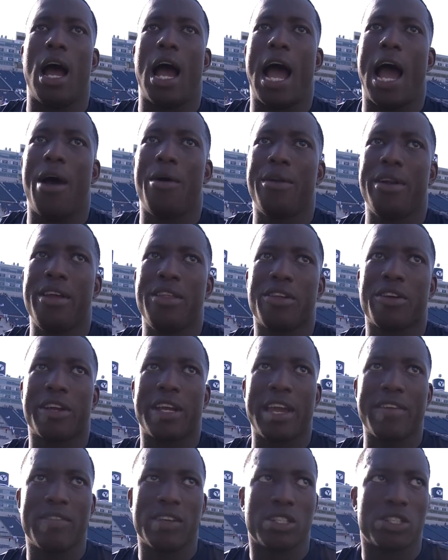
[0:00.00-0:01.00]
I would either
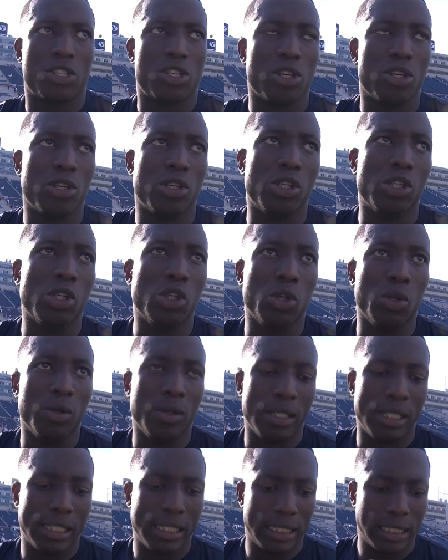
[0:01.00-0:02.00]
give it to
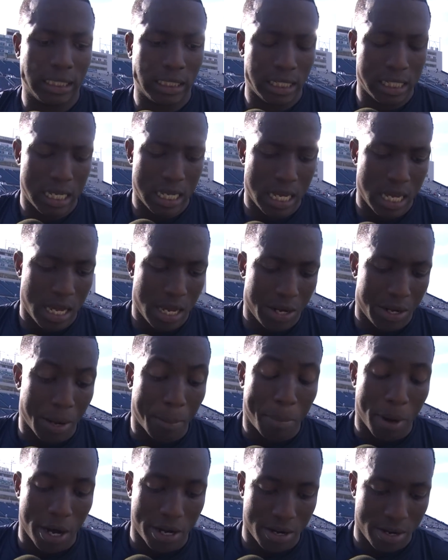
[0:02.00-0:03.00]
the
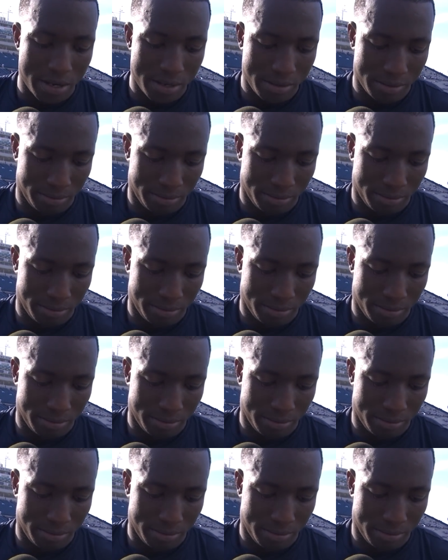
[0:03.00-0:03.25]
punter